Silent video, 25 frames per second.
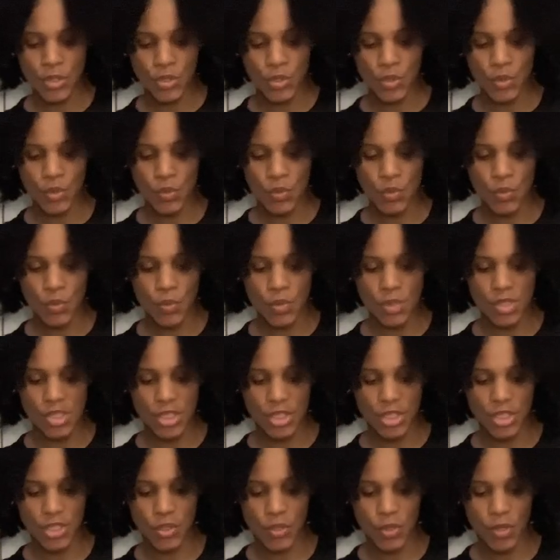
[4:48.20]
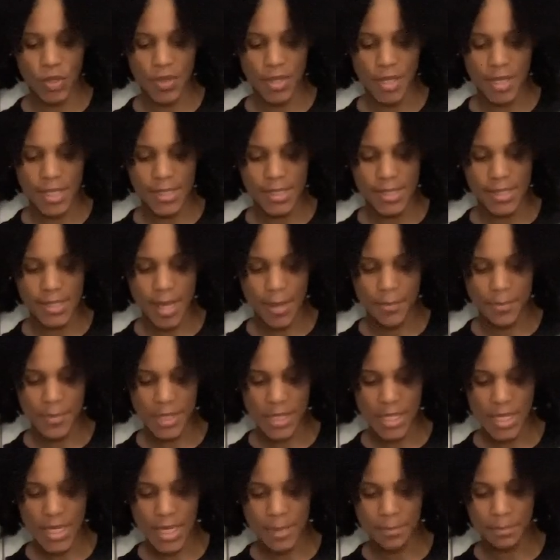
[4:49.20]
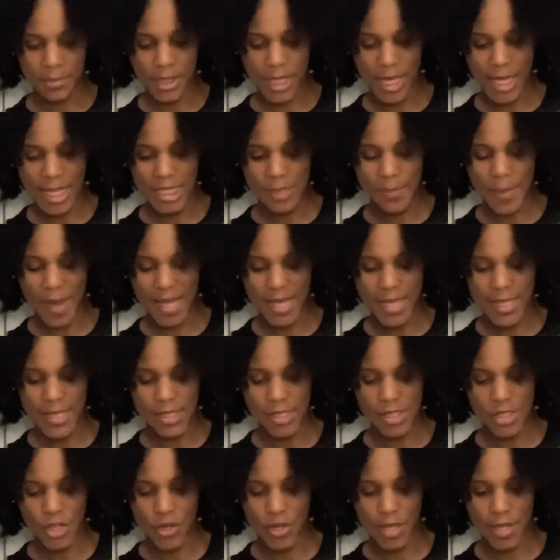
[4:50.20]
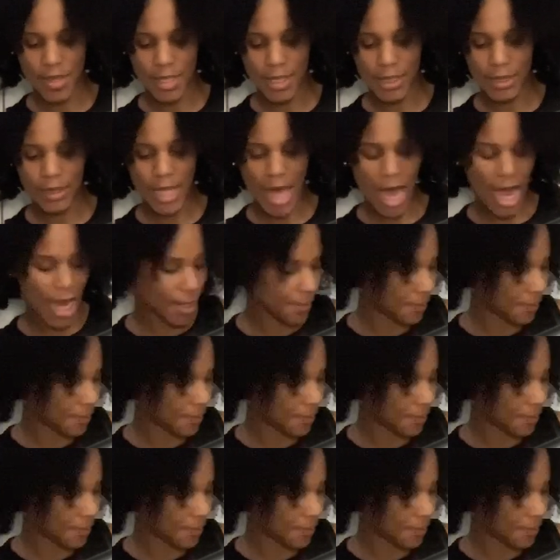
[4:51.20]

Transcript: to secure the assembly in place by inserting the lock